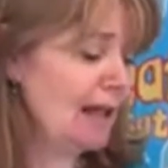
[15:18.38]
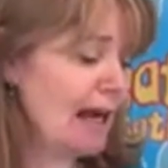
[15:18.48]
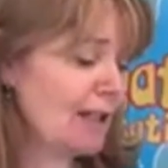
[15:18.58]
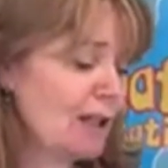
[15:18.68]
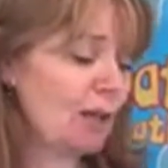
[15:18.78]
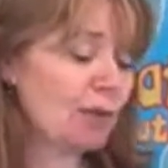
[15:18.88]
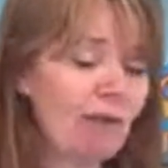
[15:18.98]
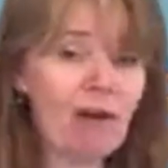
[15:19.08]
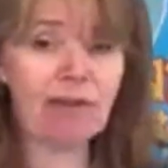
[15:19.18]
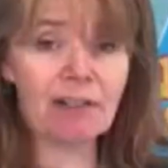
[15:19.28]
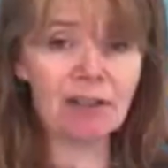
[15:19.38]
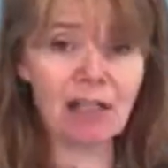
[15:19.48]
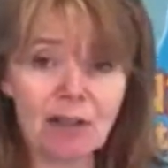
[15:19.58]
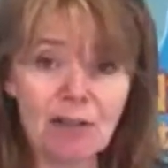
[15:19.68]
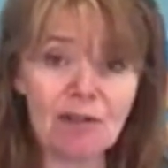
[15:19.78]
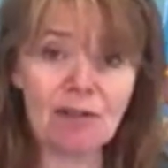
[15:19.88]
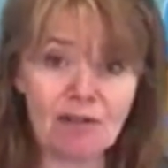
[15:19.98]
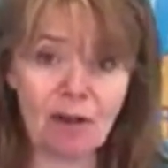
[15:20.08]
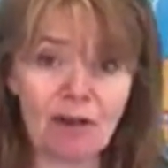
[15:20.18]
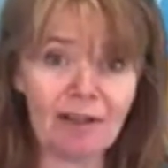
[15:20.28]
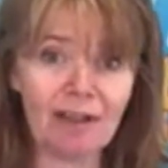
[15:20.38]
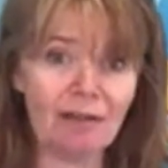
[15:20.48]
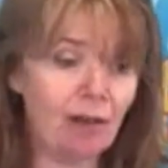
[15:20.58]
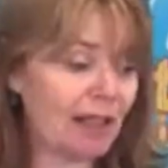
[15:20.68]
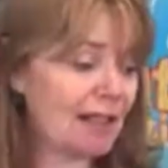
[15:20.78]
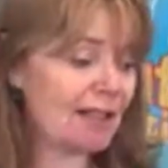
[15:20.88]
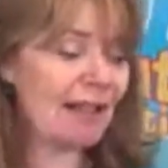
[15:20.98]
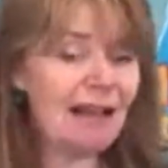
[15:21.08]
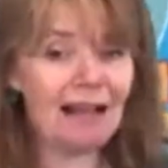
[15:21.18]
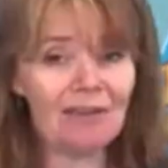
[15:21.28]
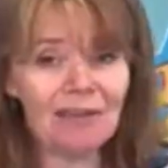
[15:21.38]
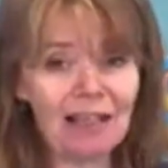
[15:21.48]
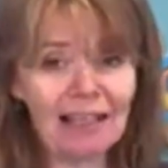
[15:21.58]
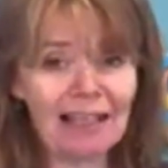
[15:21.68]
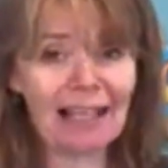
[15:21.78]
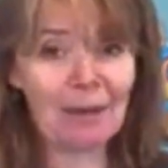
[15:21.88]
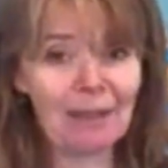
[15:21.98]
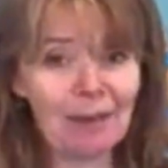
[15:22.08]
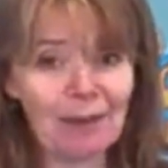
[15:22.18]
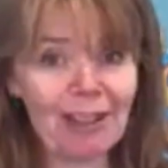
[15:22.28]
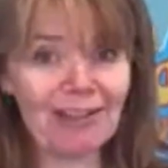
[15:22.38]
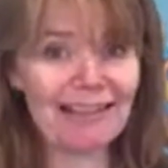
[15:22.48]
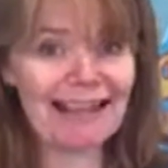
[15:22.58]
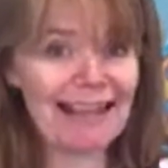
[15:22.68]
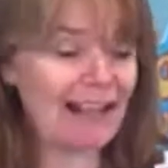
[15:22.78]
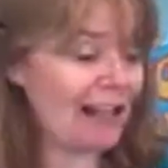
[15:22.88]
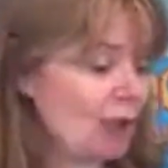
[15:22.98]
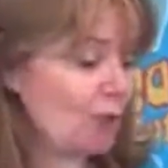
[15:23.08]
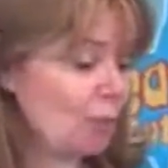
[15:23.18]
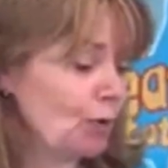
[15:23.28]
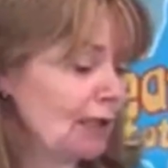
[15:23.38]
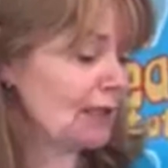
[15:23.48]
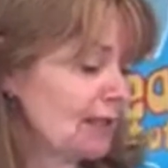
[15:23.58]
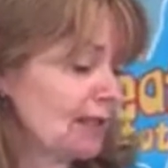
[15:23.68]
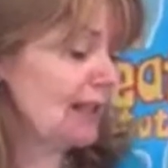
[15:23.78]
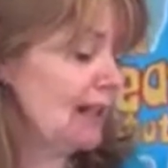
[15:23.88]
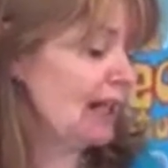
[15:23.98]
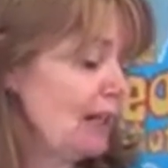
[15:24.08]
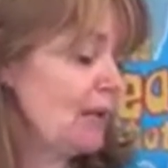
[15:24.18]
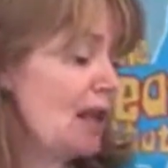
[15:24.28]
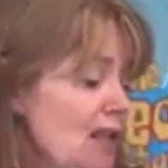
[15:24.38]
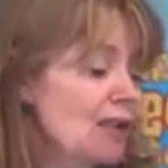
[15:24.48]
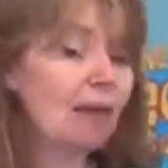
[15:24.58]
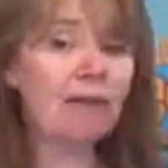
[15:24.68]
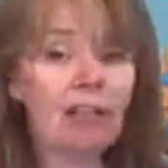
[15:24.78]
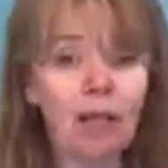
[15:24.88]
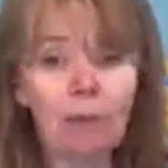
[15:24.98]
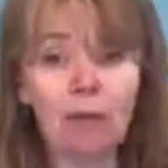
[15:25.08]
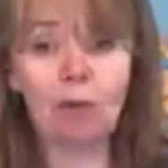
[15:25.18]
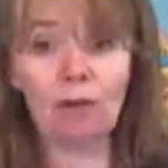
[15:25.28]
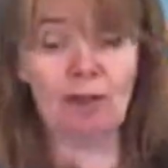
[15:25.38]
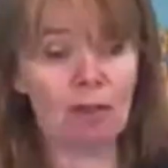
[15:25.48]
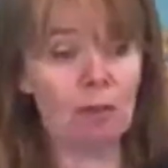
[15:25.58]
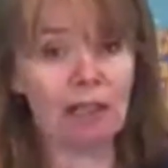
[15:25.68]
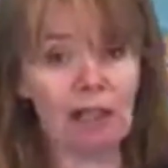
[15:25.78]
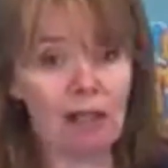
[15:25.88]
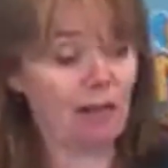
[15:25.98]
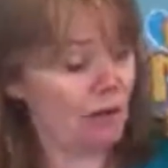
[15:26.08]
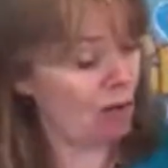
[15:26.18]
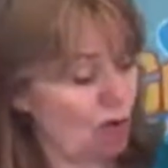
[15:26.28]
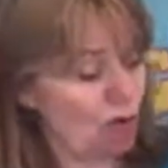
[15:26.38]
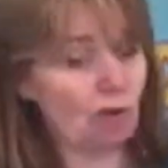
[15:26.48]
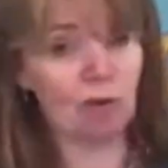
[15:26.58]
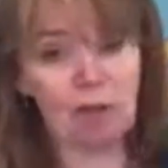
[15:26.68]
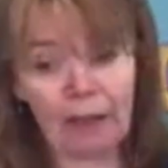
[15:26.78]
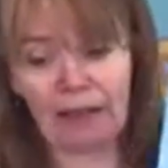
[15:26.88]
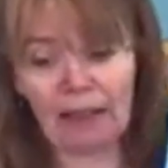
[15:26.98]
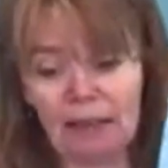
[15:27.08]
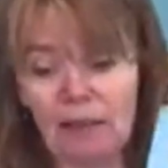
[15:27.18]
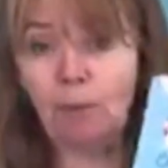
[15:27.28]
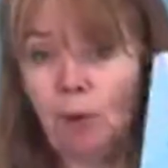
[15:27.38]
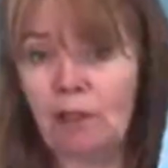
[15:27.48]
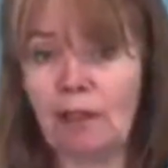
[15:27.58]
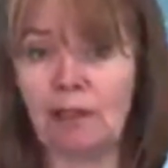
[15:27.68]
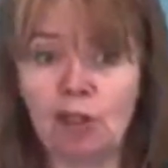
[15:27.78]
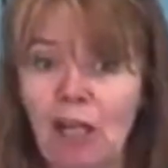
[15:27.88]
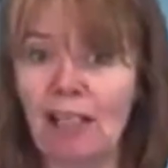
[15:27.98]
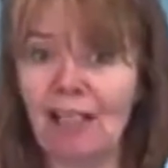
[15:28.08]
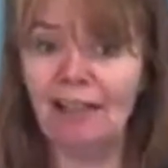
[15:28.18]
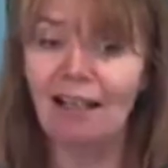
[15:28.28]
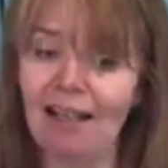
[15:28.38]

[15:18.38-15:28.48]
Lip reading: And I know all of our franchise owners who've got their own kids have certainly kept the creations in their own booklets. So if you come along to a class, do talk about the booklet, the journey,